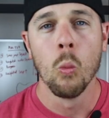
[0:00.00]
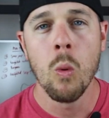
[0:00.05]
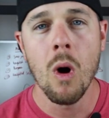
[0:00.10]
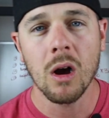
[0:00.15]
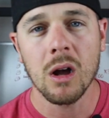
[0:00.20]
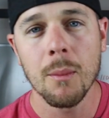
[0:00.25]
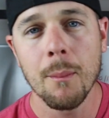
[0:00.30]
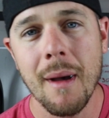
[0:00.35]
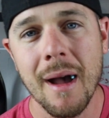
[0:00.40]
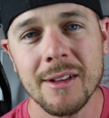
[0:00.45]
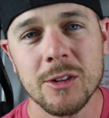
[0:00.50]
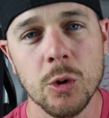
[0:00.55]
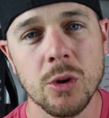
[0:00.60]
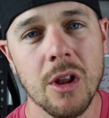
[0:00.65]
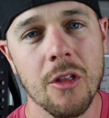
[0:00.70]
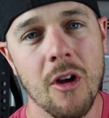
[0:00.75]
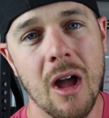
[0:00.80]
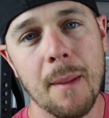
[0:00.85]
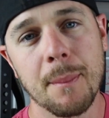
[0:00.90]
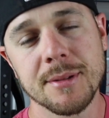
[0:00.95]
Welcome back to
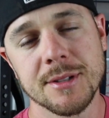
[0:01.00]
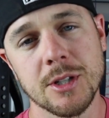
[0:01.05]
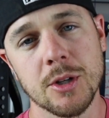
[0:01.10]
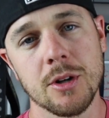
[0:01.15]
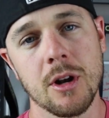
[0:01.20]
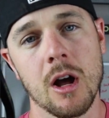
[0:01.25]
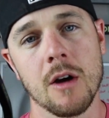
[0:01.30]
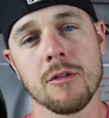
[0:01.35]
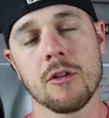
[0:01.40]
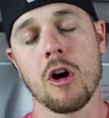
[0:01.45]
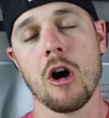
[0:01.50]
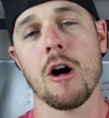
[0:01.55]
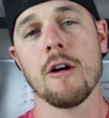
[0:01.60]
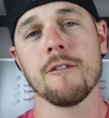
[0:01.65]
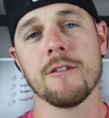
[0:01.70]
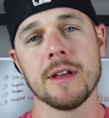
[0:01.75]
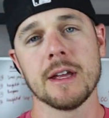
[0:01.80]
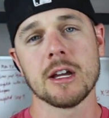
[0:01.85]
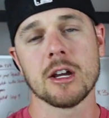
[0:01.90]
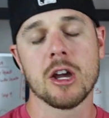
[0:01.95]
another episode of
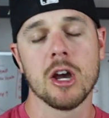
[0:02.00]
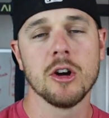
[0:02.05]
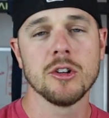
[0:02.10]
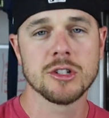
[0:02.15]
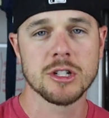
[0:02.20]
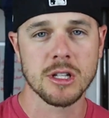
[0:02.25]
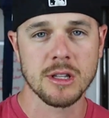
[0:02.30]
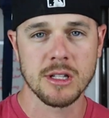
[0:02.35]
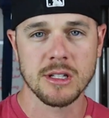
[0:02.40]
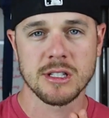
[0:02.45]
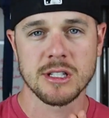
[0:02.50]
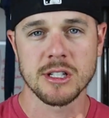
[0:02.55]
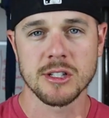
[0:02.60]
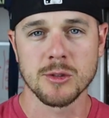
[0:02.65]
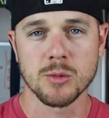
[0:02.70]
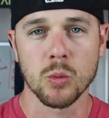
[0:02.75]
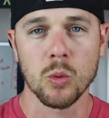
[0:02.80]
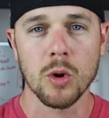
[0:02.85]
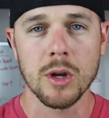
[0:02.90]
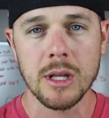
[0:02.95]
Coffee and Coaching. This
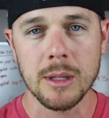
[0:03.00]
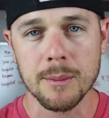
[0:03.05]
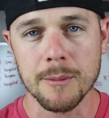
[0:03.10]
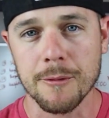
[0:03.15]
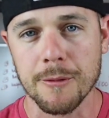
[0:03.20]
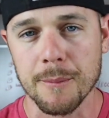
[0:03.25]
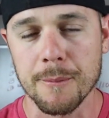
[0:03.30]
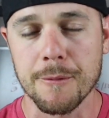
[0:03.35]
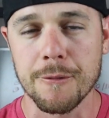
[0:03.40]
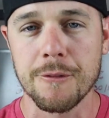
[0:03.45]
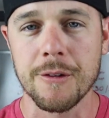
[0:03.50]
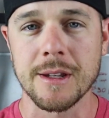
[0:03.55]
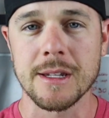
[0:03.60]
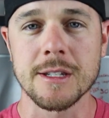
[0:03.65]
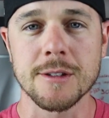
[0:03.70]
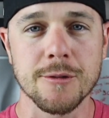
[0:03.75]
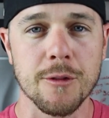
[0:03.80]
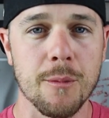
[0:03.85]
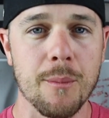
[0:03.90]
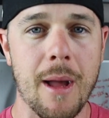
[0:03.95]
is William from
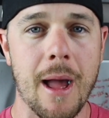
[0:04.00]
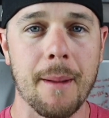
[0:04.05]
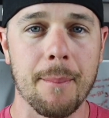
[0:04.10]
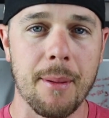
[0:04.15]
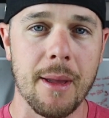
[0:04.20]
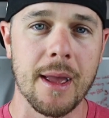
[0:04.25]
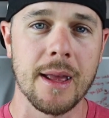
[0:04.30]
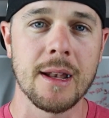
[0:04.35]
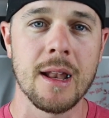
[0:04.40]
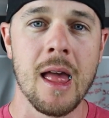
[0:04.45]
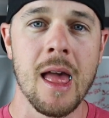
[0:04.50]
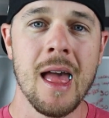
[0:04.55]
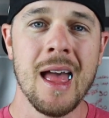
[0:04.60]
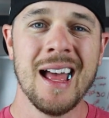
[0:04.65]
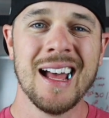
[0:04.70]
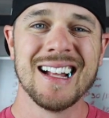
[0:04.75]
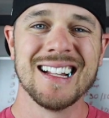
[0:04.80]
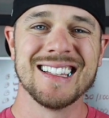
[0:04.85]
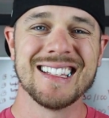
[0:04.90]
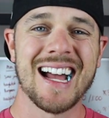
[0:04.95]

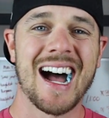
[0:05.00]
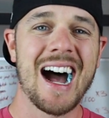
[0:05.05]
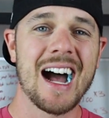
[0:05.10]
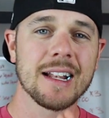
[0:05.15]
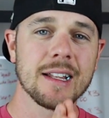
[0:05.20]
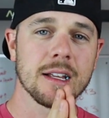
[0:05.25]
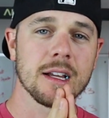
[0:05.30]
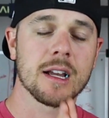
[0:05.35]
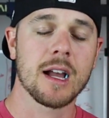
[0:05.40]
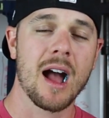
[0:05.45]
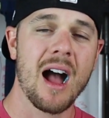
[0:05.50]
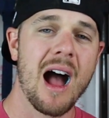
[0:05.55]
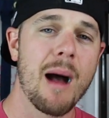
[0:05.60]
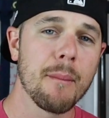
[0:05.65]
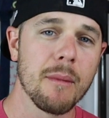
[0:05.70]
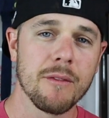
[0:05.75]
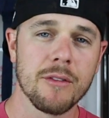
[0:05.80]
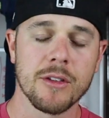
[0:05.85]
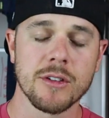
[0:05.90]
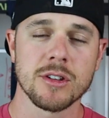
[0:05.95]

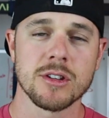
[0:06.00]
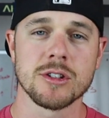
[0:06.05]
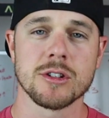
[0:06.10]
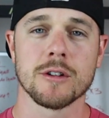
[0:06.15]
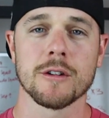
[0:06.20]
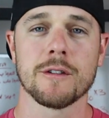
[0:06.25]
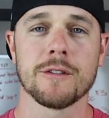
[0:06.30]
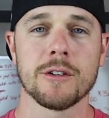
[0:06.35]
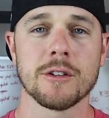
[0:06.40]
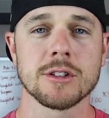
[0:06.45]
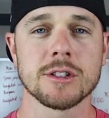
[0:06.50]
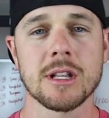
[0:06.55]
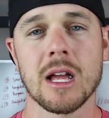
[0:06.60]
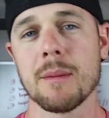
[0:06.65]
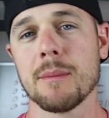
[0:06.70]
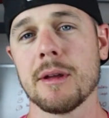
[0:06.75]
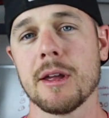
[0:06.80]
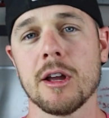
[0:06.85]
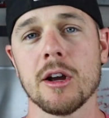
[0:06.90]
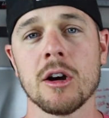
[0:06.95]
fitnessforbackpain.com. If this is your first
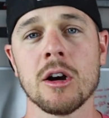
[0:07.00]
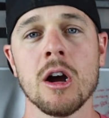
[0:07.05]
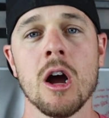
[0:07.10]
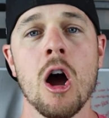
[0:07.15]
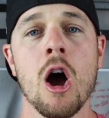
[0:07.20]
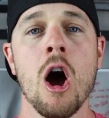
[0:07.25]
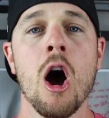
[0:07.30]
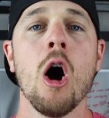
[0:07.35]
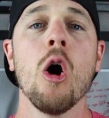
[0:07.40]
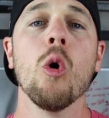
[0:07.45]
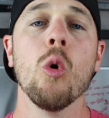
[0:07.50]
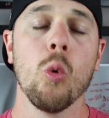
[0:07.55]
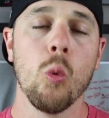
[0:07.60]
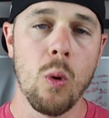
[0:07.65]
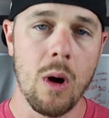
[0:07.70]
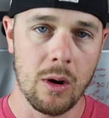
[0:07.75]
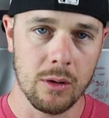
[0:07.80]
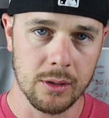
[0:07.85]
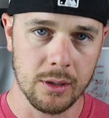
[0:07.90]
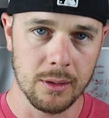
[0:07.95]
time here,
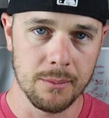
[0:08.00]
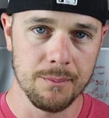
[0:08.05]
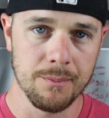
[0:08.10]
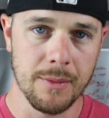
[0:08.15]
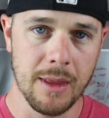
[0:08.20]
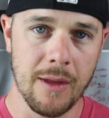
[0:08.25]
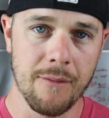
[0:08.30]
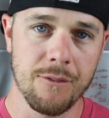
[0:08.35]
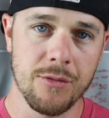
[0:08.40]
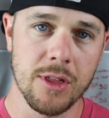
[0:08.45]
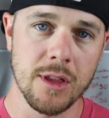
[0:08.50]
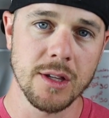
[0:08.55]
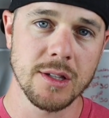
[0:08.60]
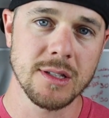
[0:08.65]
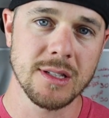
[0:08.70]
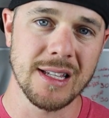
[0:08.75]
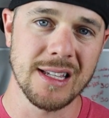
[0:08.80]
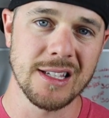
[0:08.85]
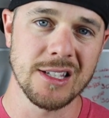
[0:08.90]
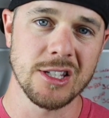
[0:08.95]
welcome. If
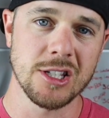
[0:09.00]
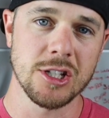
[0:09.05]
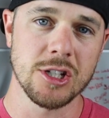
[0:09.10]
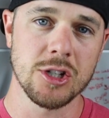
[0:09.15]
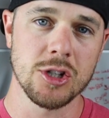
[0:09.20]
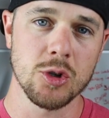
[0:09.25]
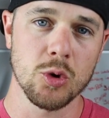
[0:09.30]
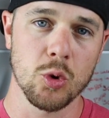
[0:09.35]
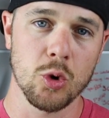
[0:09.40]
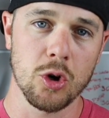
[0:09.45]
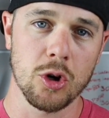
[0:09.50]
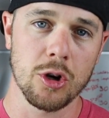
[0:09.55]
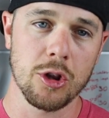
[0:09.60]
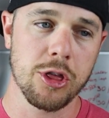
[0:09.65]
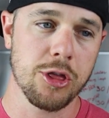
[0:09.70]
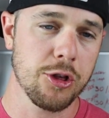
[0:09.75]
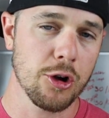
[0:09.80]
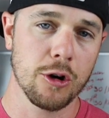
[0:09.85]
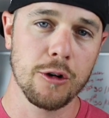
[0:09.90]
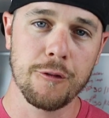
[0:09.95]
this is your
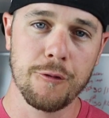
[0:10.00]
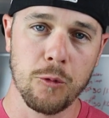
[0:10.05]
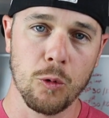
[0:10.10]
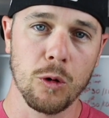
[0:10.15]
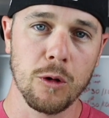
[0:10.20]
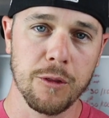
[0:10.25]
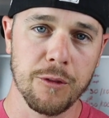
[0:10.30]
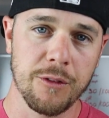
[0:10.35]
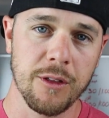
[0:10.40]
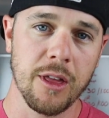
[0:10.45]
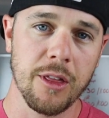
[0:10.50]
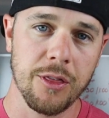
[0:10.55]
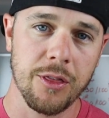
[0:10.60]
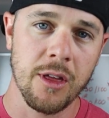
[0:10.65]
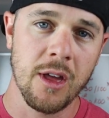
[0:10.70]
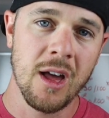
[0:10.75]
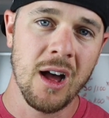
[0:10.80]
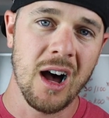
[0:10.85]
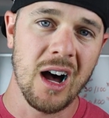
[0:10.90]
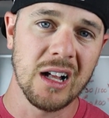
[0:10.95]
third, fourth,
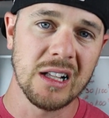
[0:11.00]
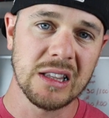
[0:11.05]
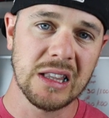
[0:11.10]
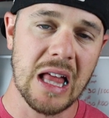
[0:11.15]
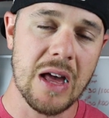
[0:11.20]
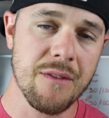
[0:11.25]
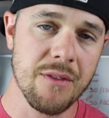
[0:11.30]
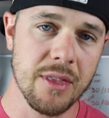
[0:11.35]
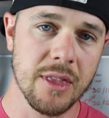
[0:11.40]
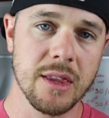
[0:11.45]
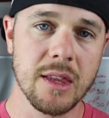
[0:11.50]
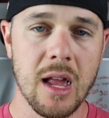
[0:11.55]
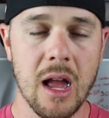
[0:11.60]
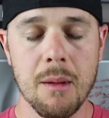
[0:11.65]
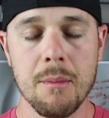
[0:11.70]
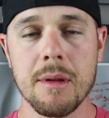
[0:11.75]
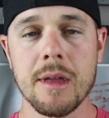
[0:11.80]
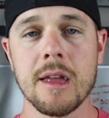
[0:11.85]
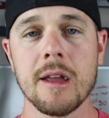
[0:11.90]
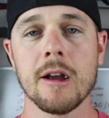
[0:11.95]
fifth, 11th
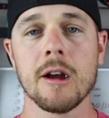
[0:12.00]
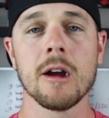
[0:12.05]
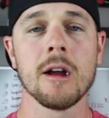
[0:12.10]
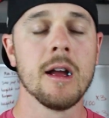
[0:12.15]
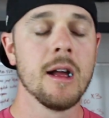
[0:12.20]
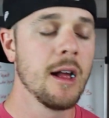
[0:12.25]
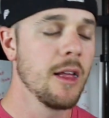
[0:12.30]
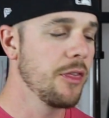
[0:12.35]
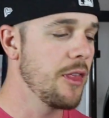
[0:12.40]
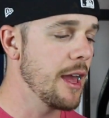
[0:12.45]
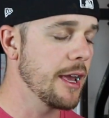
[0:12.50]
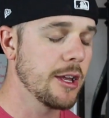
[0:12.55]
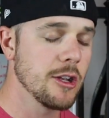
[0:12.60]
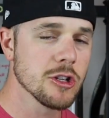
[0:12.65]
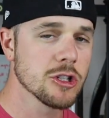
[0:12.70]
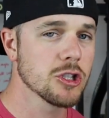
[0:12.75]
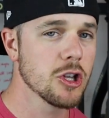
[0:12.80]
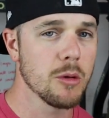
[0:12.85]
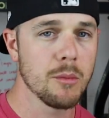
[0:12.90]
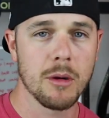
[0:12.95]
time here. Thank
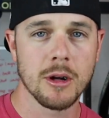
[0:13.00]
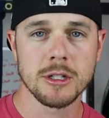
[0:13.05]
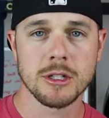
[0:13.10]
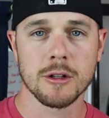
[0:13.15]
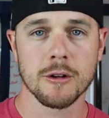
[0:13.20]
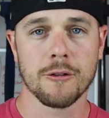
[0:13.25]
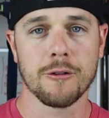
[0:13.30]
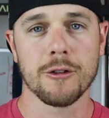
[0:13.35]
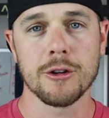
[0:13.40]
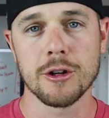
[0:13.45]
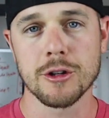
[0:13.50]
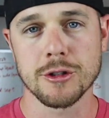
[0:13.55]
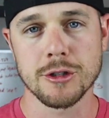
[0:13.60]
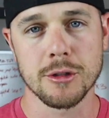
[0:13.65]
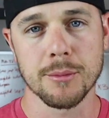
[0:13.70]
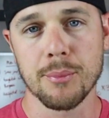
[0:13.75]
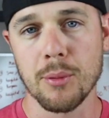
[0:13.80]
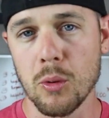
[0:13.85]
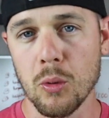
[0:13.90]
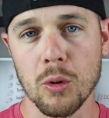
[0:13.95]
you so much for your
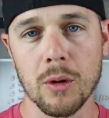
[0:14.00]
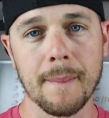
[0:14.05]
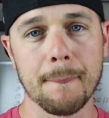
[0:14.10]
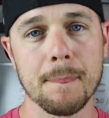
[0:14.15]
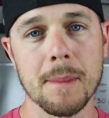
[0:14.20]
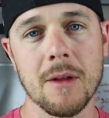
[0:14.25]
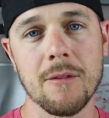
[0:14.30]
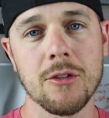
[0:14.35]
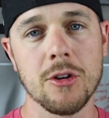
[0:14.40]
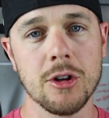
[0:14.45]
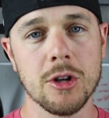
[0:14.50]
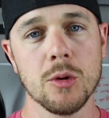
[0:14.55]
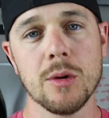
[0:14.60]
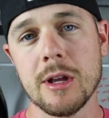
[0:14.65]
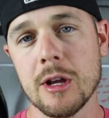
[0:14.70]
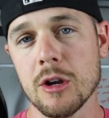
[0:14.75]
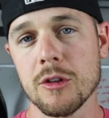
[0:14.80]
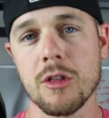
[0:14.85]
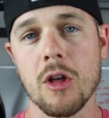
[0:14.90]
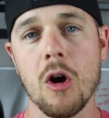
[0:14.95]
support. If you're new
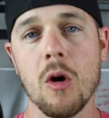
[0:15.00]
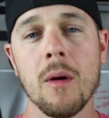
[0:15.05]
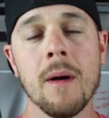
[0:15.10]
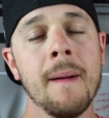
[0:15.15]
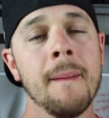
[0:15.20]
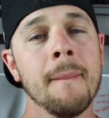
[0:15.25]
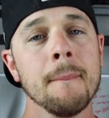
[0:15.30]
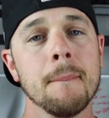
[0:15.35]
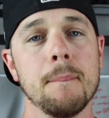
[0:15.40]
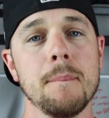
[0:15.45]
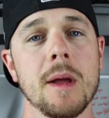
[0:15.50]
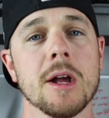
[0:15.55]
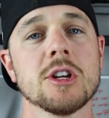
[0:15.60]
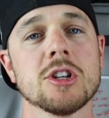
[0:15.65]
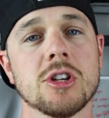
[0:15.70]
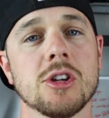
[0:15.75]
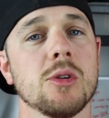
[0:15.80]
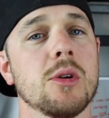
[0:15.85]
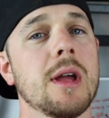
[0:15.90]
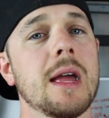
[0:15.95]
here, though, make
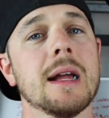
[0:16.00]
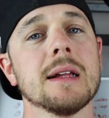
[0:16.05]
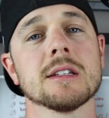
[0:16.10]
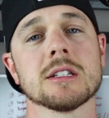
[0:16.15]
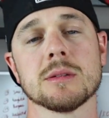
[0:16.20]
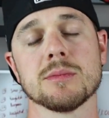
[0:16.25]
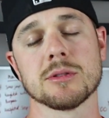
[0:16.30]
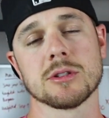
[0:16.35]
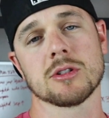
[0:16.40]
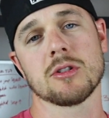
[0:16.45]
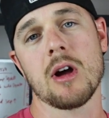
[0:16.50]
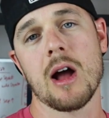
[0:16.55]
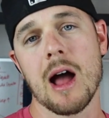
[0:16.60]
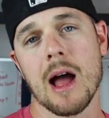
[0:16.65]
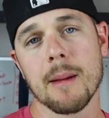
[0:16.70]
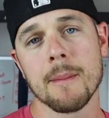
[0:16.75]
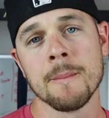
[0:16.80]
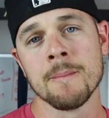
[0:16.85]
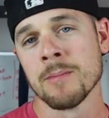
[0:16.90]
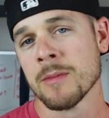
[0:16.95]
sure you hit
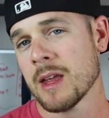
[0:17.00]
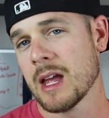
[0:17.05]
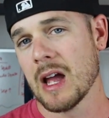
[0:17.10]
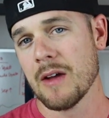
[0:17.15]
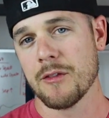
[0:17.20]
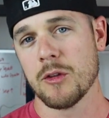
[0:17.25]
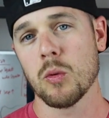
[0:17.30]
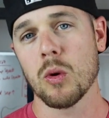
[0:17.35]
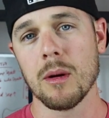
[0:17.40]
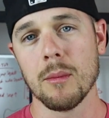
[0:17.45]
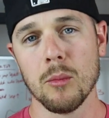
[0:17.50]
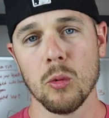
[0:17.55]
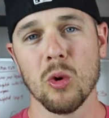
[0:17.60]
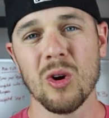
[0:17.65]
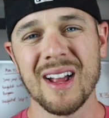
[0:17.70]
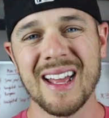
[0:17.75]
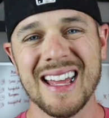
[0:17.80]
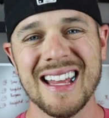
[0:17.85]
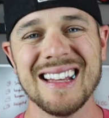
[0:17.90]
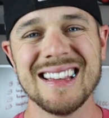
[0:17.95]
subscribe. If you want
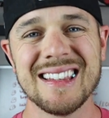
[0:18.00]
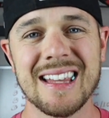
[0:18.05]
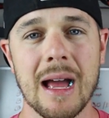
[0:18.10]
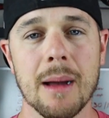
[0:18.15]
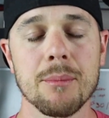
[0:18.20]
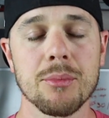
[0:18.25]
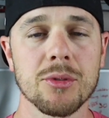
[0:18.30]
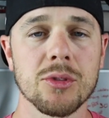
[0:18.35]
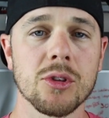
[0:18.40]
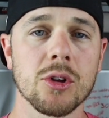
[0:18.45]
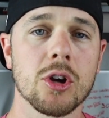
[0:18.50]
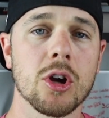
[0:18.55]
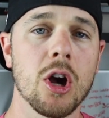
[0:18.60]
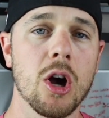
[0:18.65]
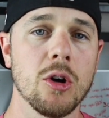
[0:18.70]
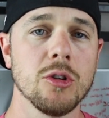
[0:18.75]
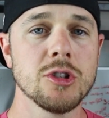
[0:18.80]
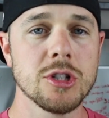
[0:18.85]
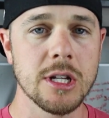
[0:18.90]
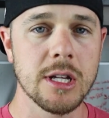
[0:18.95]
more in depth
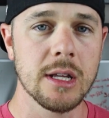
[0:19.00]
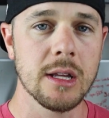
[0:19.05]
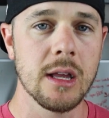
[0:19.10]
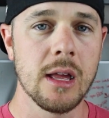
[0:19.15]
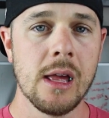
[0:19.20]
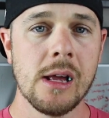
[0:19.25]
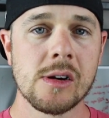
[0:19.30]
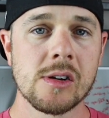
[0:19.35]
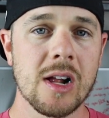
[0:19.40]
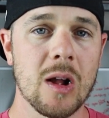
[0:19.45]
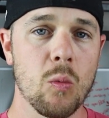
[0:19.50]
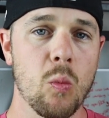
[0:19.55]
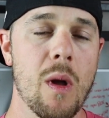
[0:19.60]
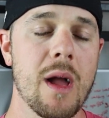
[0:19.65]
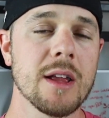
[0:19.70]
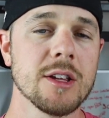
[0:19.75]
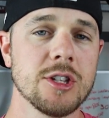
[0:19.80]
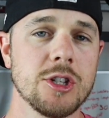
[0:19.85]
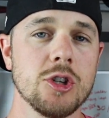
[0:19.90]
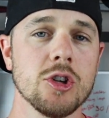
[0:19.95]
coaching and
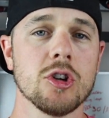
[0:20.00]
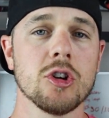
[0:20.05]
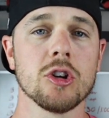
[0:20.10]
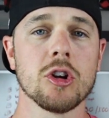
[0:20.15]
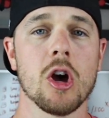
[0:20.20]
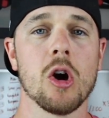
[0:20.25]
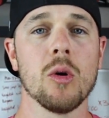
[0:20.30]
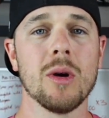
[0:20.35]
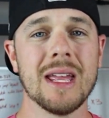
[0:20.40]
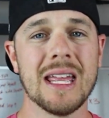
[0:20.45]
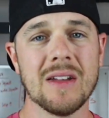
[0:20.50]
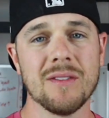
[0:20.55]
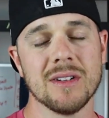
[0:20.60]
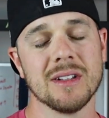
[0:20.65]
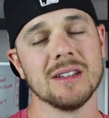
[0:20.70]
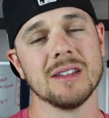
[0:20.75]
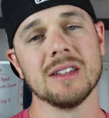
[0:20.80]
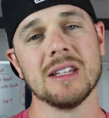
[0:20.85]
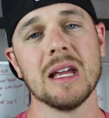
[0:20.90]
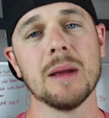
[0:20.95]
ways you can go
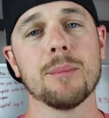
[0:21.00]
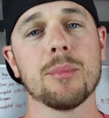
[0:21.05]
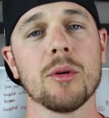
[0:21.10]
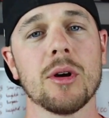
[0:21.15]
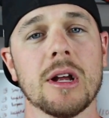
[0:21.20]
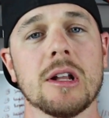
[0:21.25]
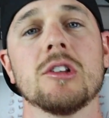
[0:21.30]
even deeper